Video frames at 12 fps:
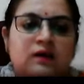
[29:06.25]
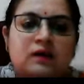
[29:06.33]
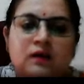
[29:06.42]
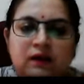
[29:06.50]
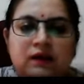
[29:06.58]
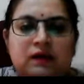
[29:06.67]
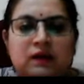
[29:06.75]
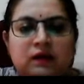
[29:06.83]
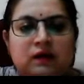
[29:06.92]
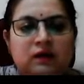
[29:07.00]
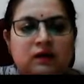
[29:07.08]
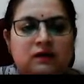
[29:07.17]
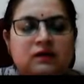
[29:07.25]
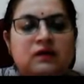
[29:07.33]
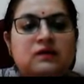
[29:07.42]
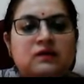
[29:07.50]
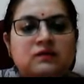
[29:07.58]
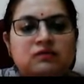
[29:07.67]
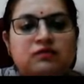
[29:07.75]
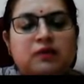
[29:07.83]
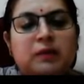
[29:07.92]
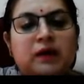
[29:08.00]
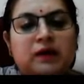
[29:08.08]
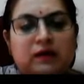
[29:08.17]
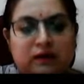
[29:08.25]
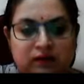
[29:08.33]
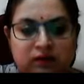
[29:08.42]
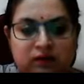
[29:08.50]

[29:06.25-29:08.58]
like the famine.